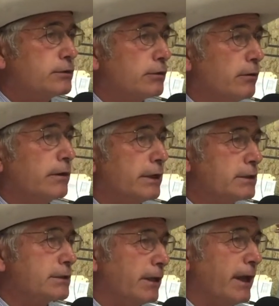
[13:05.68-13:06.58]
So
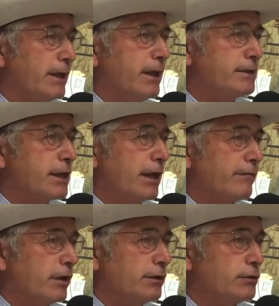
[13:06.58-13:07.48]
he's got
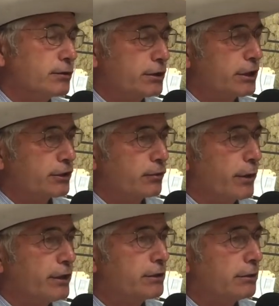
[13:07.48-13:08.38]
an unused
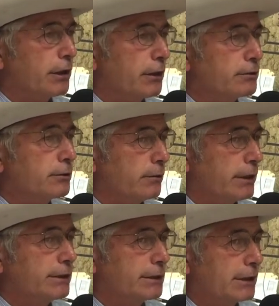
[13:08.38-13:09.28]
situation there. So
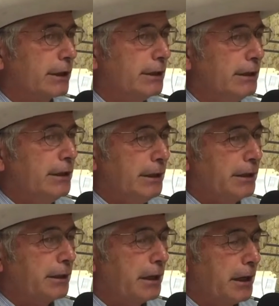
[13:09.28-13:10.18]

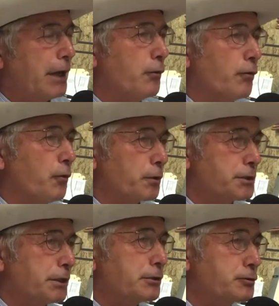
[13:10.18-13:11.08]
I know the
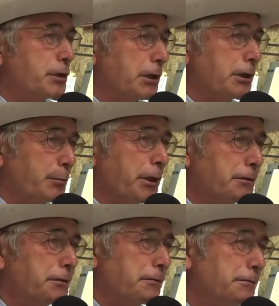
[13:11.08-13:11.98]
horse industry a little bit,
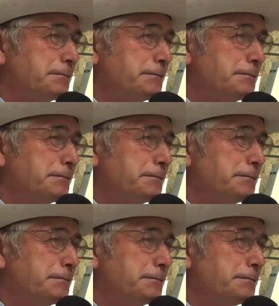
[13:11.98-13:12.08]
yeah.